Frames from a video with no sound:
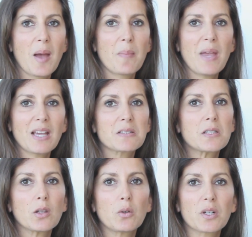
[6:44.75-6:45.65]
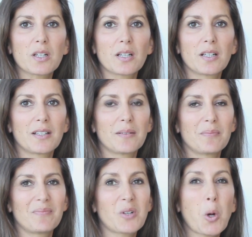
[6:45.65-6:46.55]
makes the look
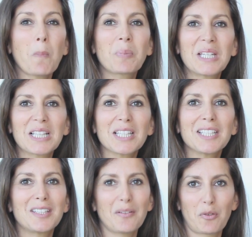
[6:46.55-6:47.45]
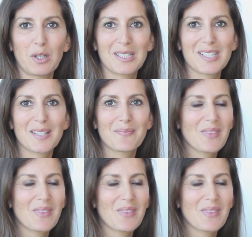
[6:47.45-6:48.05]
completely different.